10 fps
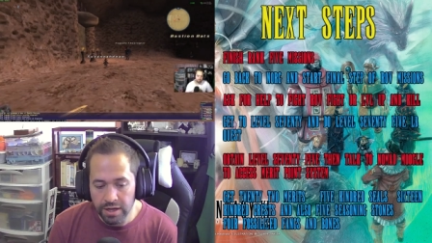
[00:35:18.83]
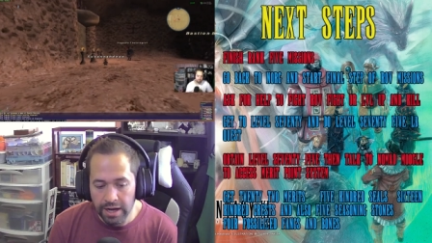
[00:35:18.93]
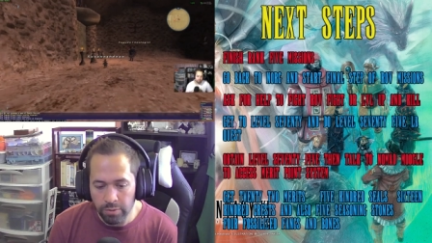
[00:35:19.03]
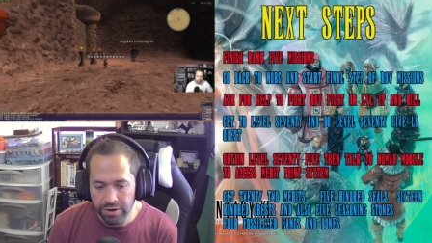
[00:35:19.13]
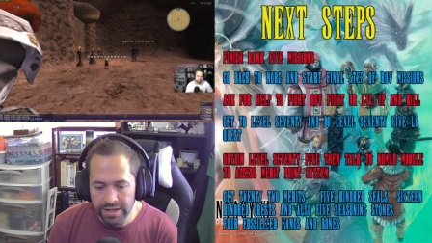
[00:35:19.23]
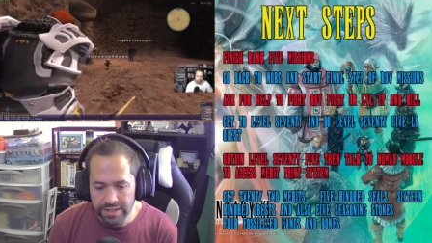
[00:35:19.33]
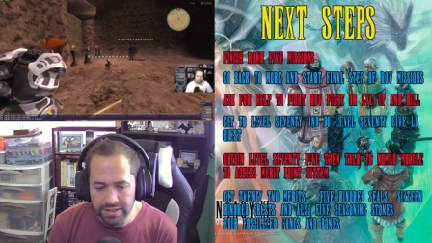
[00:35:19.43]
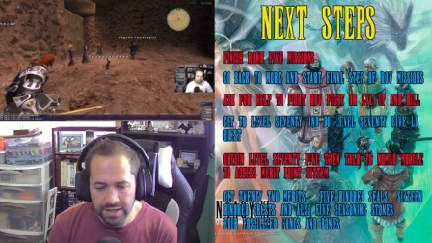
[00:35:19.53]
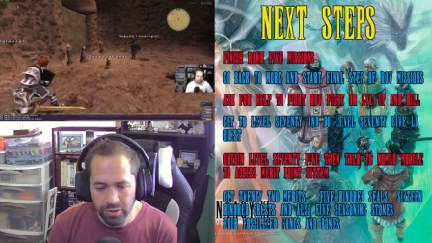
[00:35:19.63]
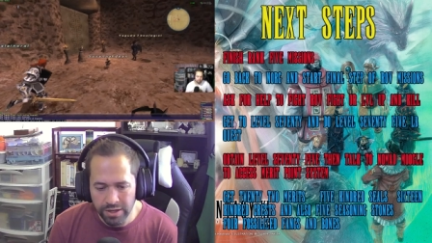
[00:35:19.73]
I
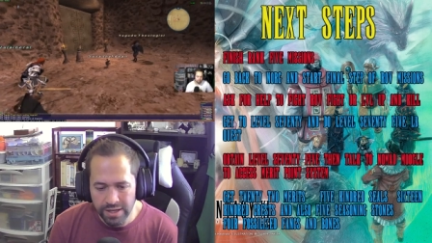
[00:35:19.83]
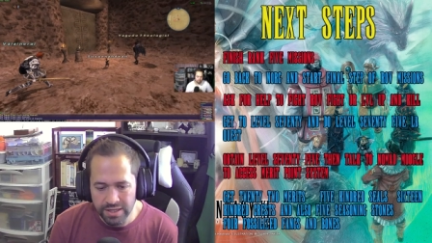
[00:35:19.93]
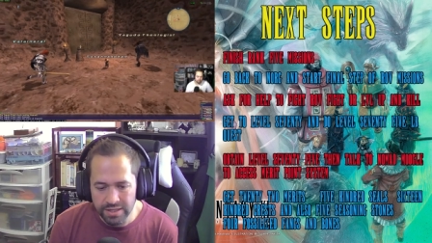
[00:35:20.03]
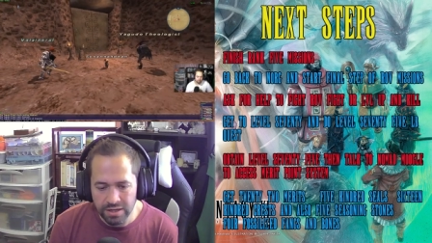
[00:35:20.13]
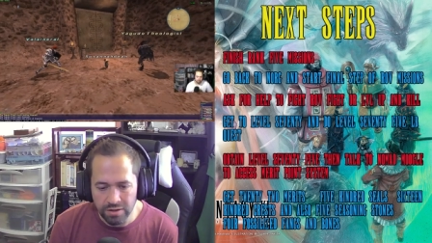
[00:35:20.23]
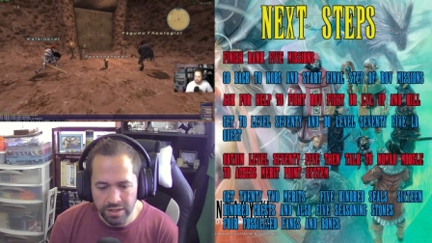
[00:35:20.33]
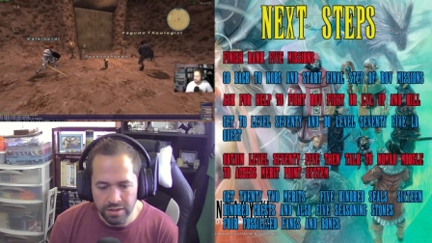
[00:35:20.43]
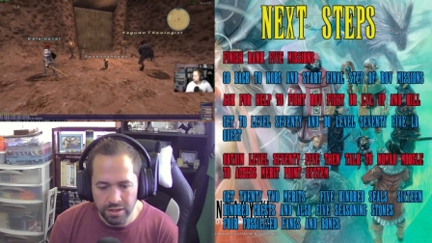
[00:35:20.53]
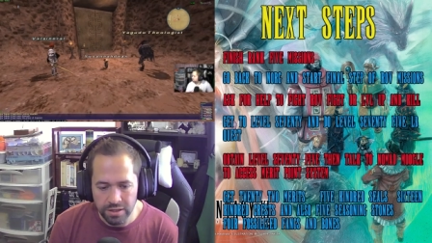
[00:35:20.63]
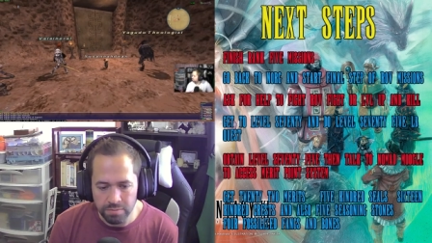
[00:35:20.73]
wouldn't necessarily
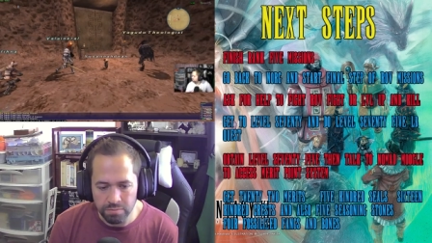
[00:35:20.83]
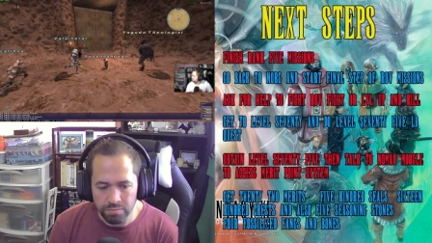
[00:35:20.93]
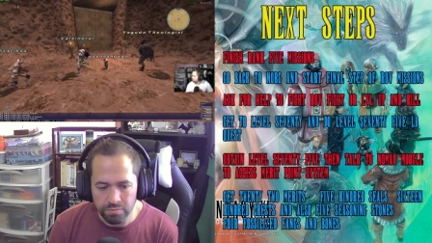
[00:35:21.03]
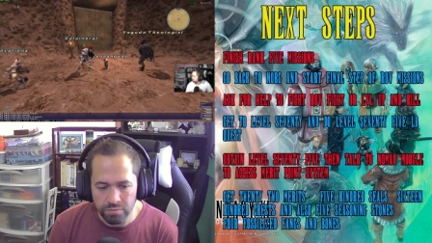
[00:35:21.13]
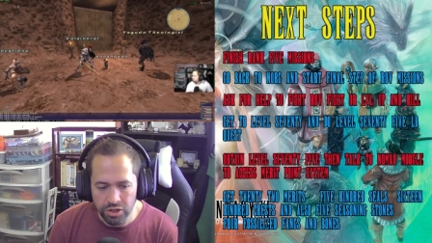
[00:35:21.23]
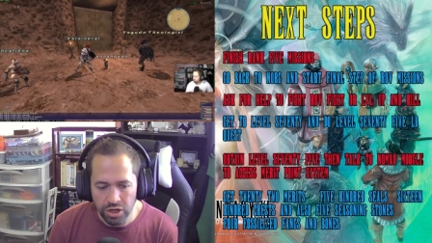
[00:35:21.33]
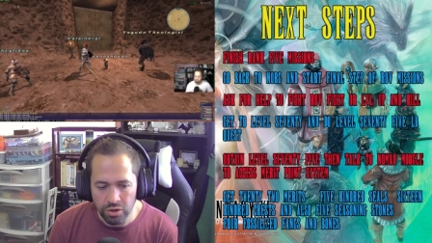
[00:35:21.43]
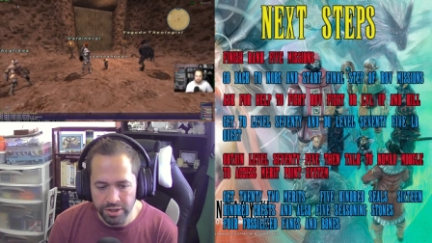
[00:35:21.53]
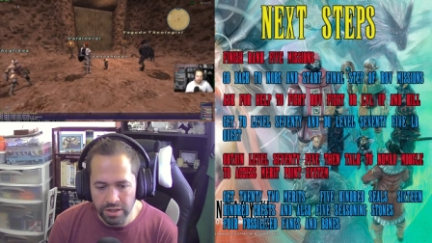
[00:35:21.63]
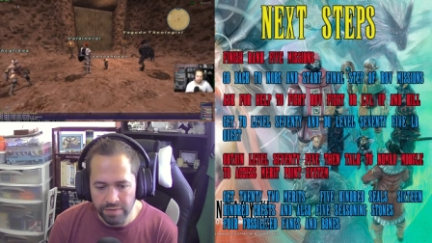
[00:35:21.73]

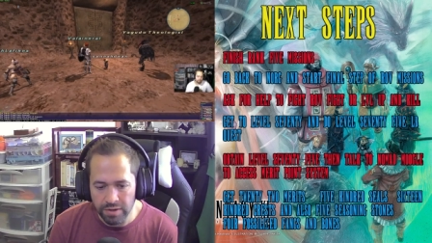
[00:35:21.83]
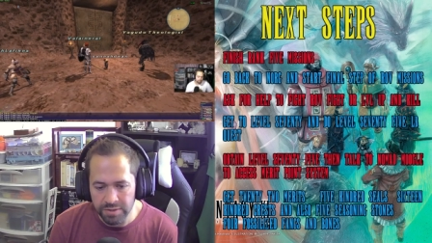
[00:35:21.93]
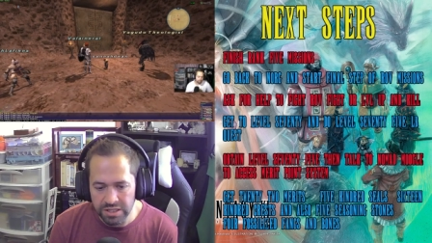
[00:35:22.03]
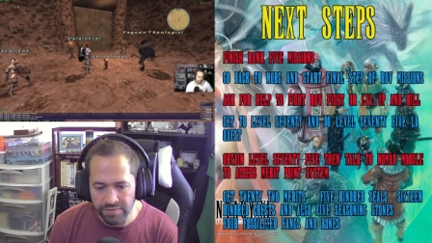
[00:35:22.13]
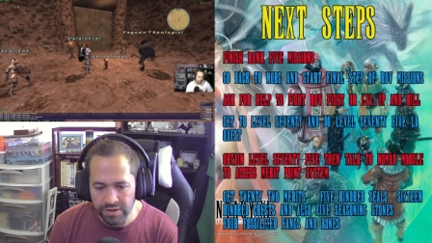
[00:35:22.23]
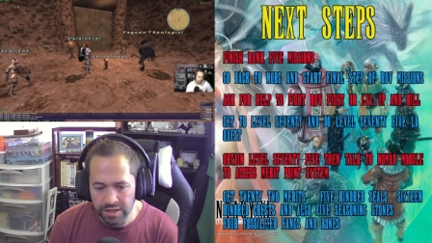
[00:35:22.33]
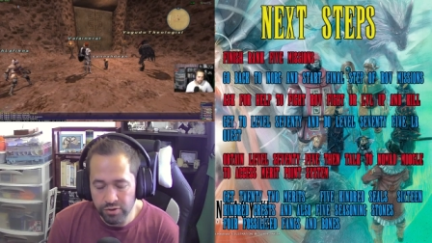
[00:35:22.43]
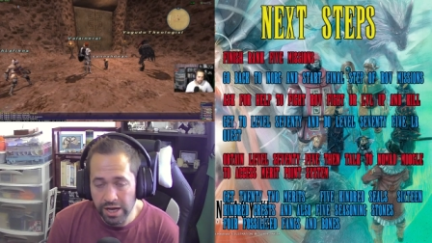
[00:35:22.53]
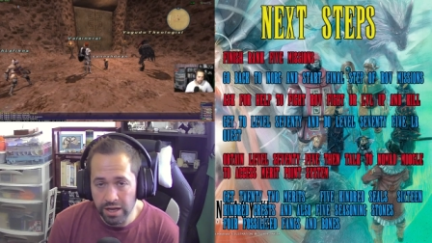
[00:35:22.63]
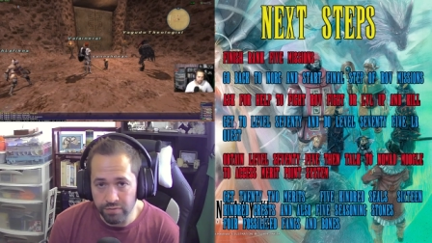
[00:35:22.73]
go and level up to 70.
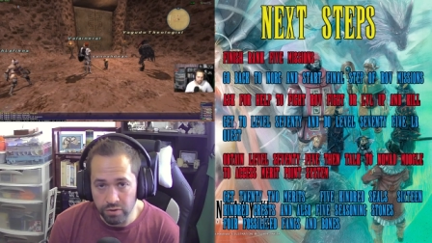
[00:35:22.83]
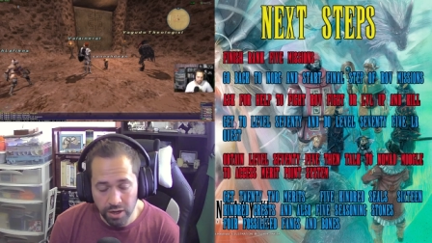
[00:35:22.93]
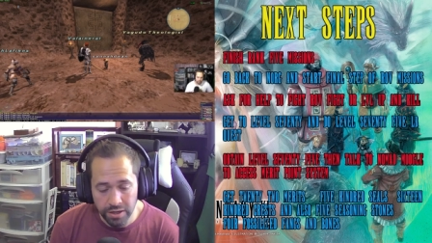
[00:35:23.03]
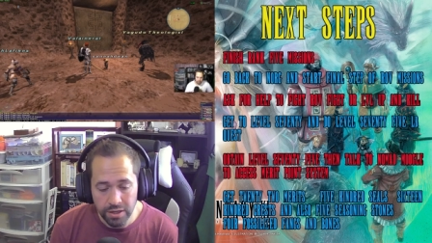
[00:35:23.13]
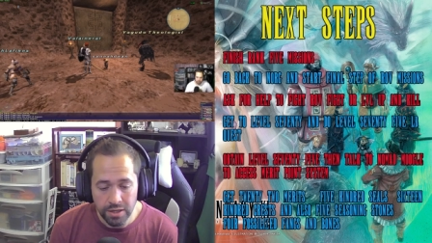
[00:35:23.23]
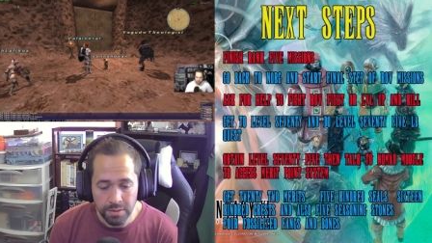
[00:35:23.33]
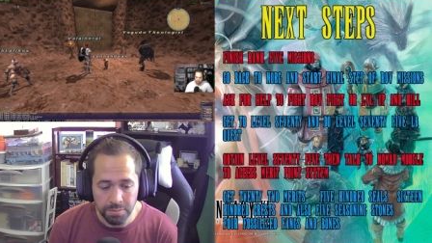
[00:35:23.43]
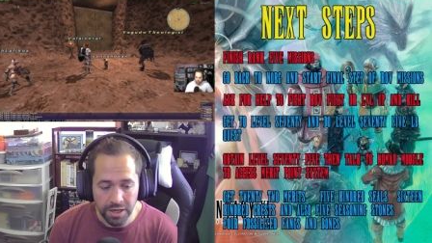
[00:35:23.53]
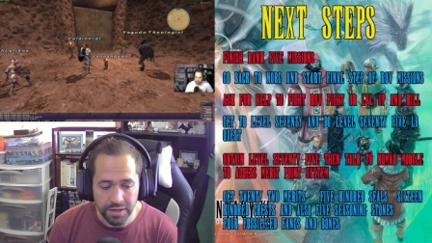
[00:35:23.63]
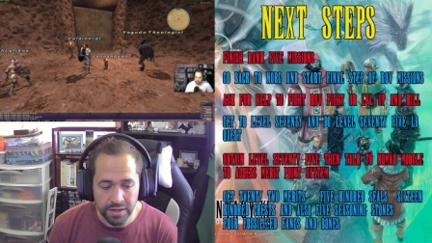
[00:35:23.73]
You can if you want,
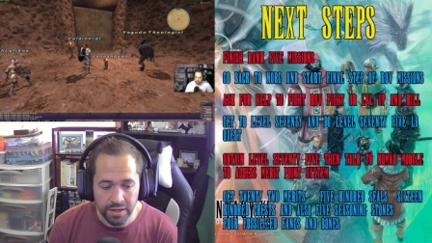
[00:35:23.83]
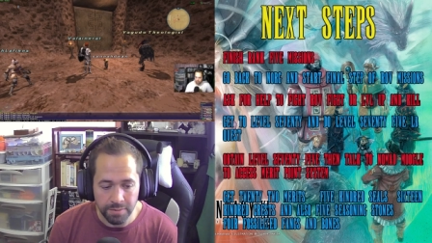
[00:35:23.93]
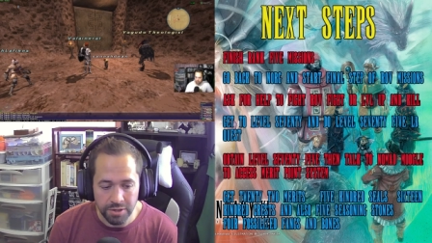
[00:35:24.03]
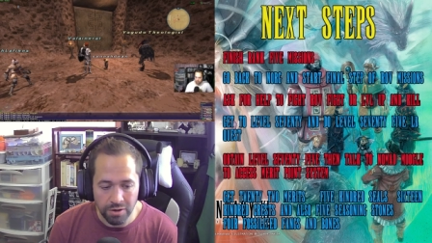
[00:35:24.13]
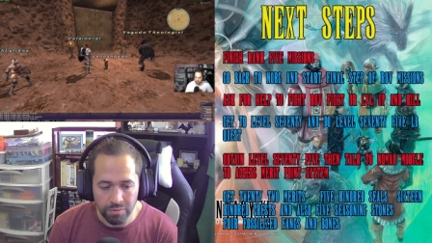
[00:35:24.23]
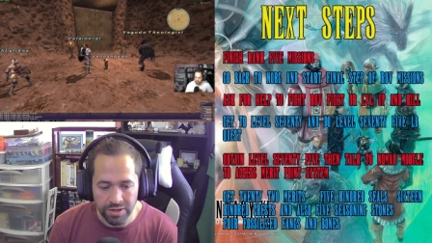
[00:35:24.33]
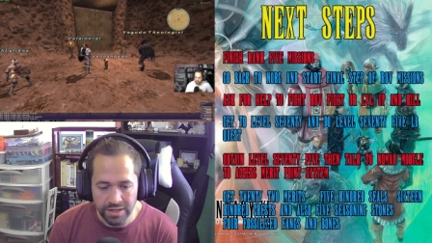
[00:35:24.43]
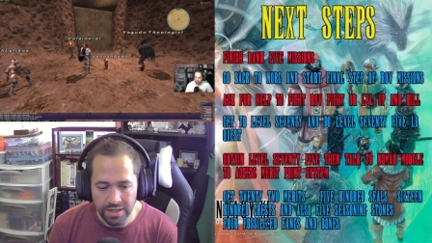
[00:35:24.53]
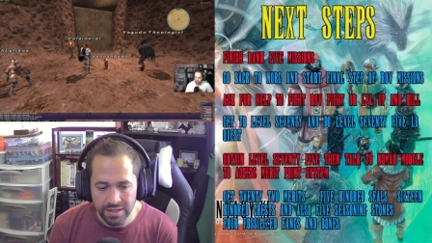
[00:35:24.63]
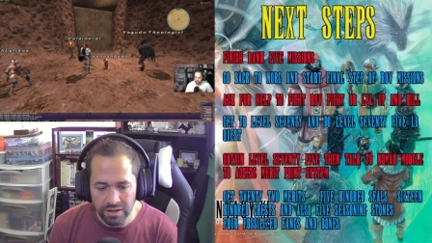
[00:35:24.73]
but you don't
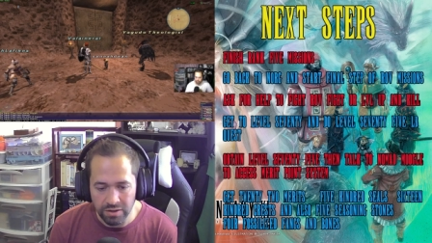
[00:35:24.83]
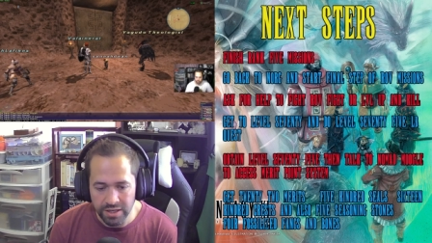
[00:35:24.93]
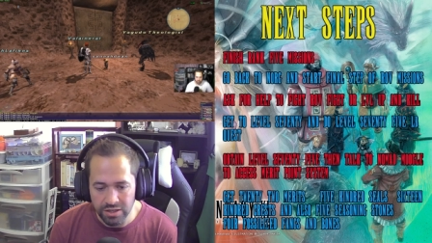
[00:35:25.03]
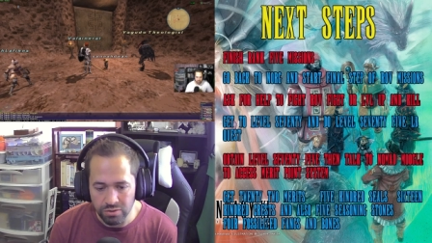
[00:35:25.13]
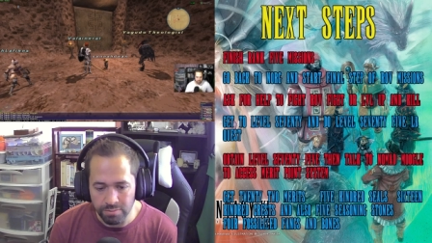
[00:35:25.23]
really necessarily need to.